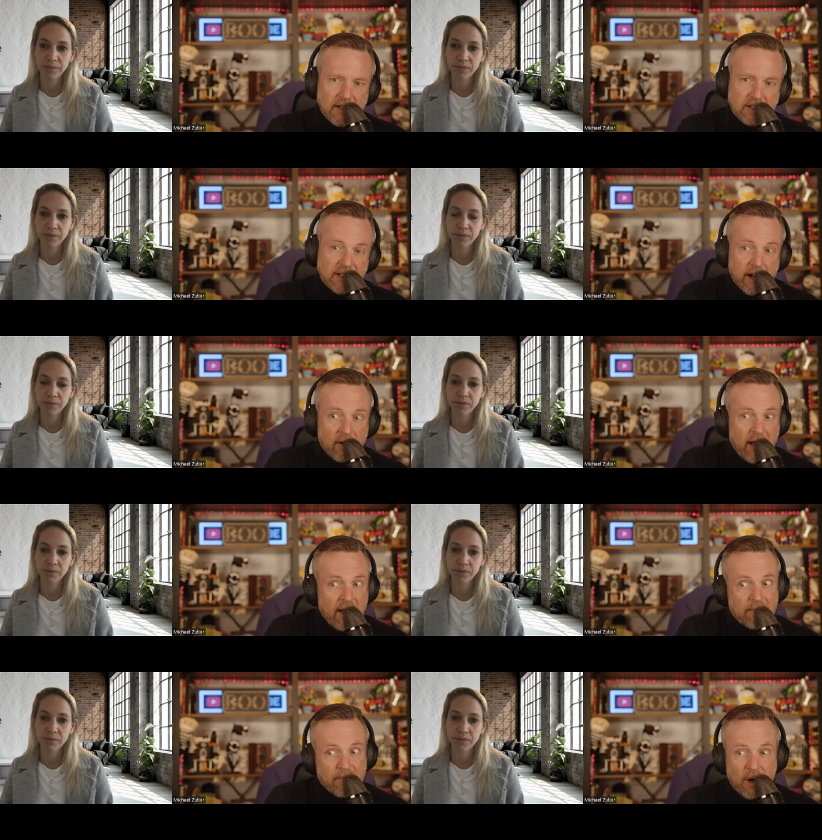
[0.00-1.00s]
Speaker 1: Say,
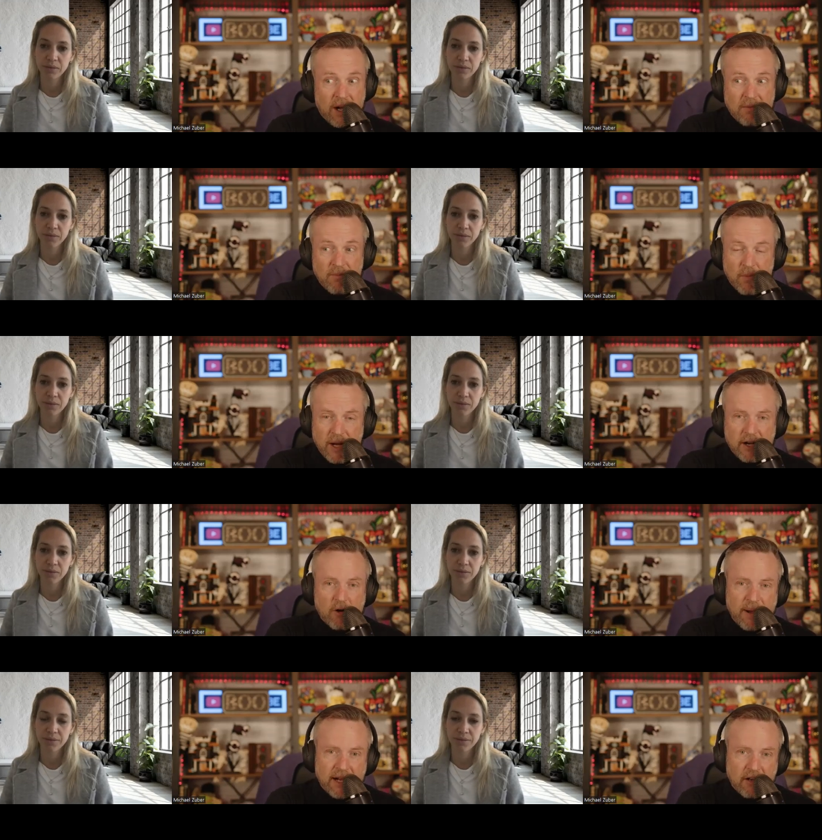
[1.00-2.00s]
okay, well, we got to
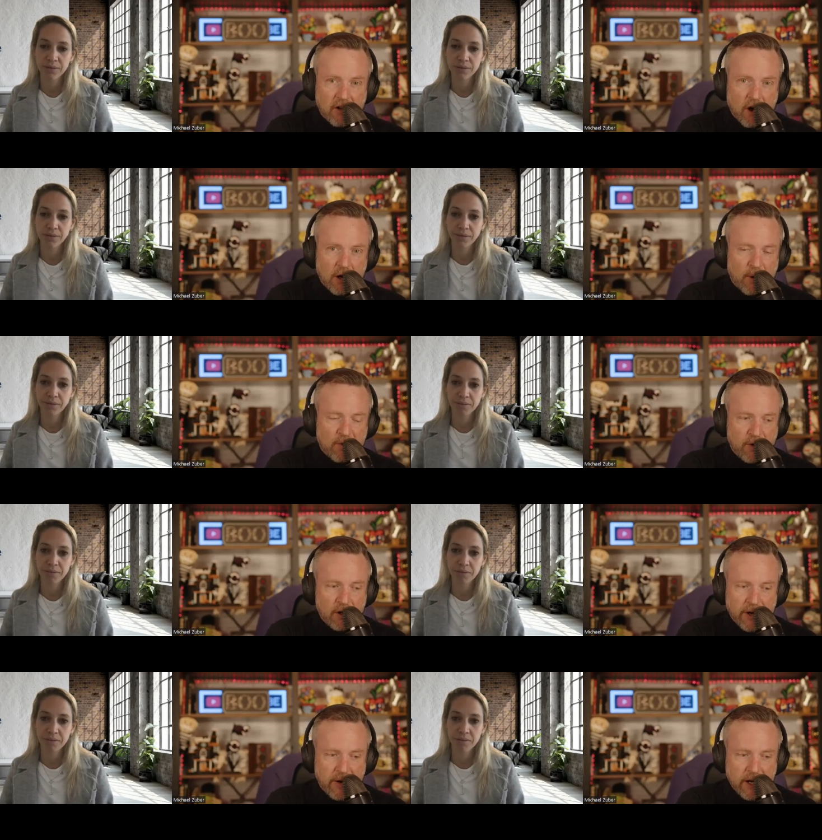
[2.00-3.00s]
go back and look at our
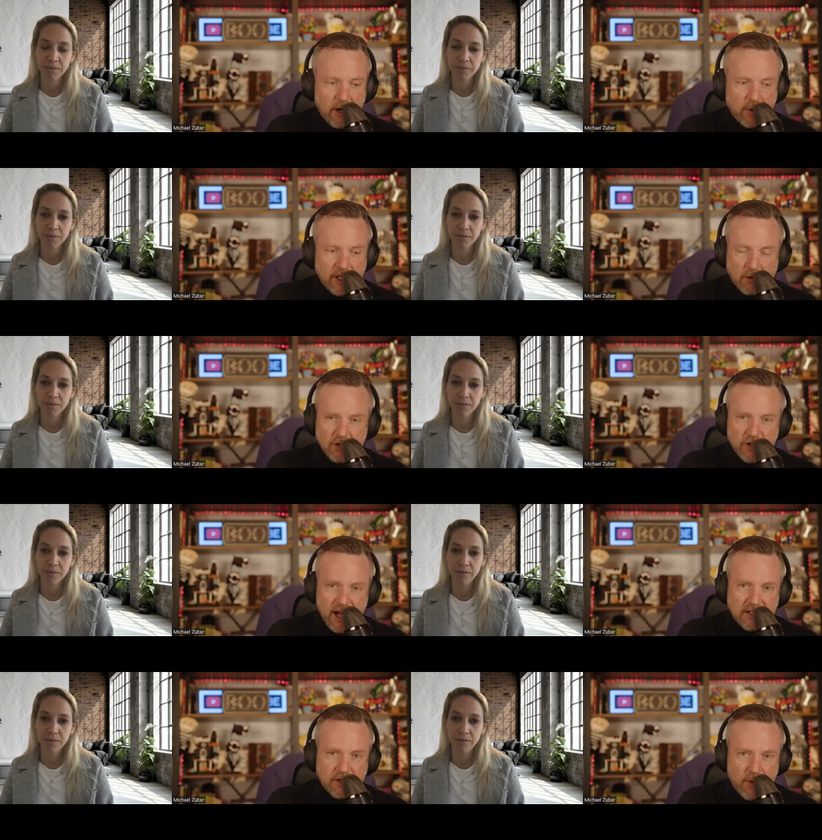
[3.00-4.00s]
portfolio. I know we told you
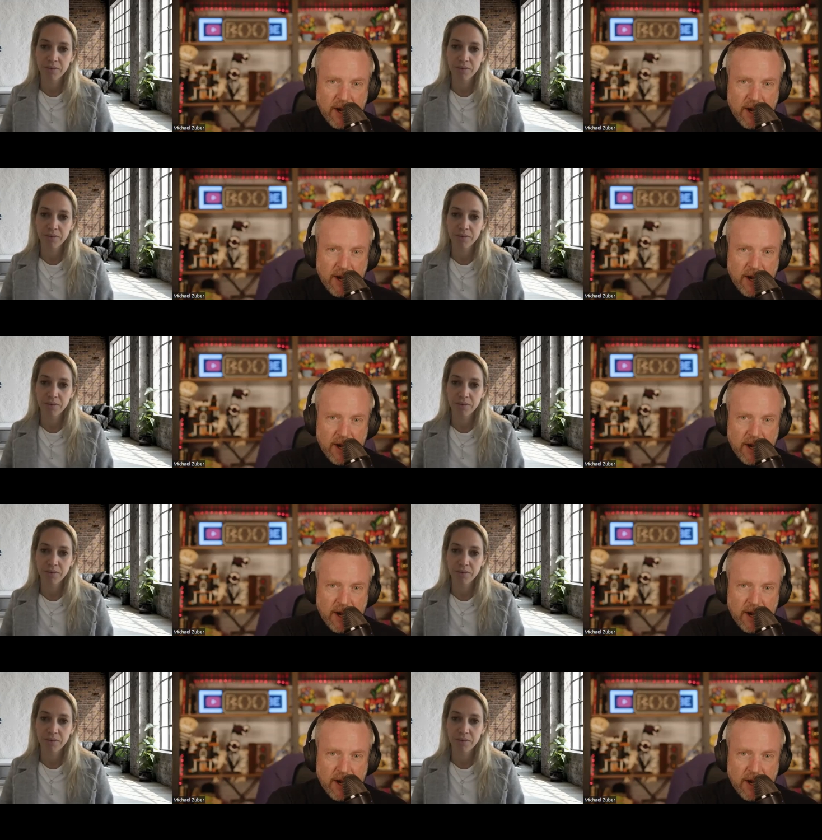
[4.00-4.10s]
not